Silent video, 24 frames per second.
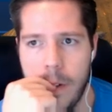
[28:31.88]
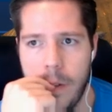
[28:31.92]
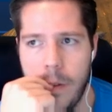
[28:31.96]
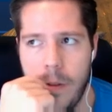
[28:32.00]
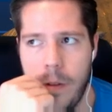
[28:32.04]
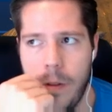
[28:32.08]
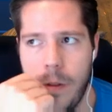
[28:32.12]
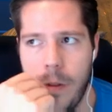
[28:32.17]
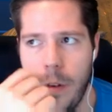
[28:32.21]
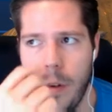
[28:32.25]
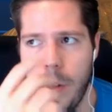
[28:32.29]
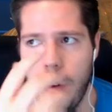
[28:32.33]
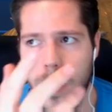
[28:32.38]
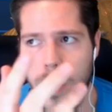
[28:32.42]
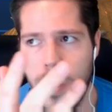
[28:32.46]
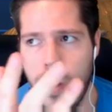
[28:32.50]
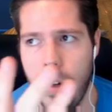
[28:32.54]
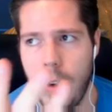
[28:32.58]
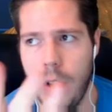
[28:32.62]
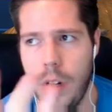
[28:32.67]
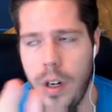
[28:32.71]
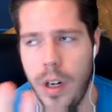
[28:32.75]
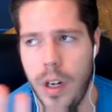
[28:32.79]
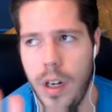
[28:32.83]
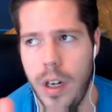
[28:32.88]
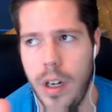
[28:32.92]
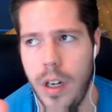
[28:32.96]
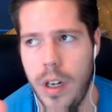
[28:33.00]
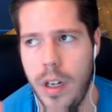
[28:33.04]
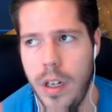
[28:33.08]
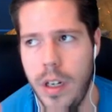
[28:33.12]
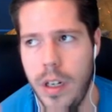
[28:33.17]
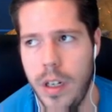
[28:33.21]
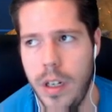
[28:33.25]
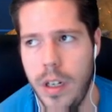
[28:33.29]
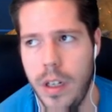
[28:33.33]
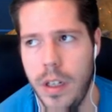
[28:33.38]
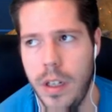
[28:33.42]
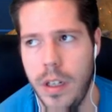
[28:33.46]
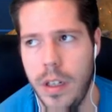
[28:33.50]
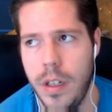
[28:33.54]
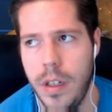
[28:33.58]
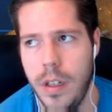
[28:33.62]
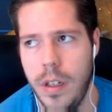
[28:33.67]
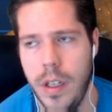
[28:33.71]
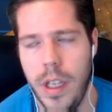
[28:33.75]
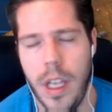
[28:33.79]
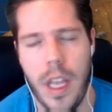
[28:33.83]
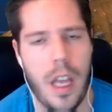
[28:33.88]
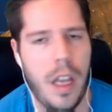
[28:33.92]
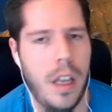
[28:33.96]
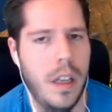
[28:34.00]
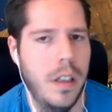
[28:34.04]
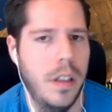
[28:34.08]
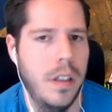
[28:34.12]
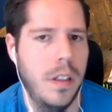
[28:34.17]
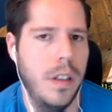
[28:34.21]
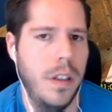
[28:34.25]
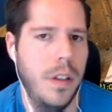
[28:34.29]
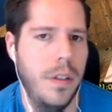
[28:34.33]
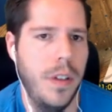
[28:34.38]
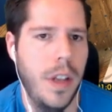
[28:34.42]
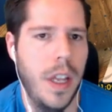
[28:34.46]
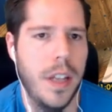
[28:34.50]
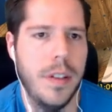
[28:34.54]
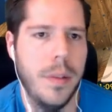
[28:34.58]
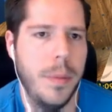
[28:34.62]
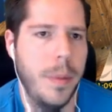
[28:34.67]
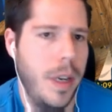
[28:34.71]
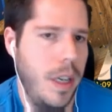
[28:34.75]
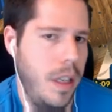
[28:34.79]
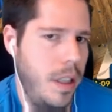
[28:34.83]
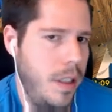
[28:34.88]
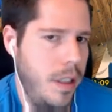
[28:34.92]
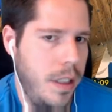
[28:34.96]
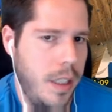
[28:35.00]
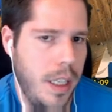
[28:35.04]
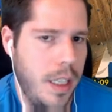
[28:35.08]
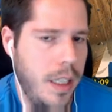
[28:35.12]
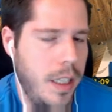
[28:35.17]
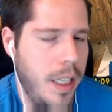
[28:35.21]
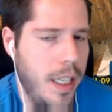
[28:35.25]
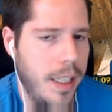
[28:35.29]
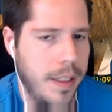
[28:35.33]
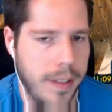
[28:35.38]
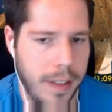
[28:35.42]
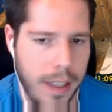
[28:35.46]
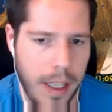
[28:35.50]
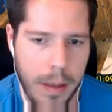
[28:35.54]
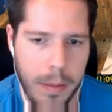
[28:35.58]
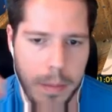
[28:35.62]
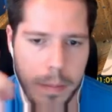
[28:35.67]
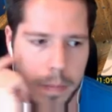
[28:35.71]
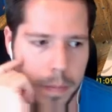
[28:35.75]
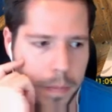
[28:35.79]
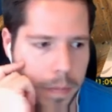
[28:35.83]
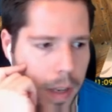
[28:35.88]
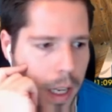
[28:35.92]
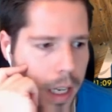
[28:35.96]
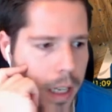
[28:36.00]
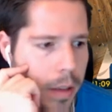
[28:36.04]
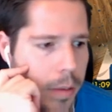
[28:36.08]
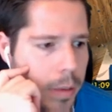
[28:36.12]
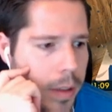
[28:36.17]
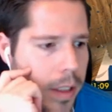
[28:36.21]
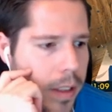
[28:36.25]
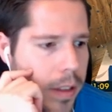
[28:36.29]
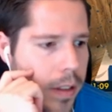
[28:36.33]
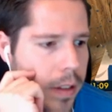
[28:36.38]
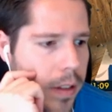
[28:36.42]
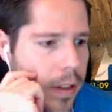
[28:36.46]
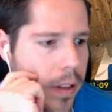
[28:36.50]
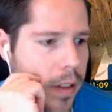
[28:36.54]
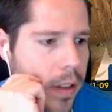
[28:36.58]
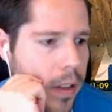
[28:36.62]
For... yeah, if he has the metal, then that's game. Anyways.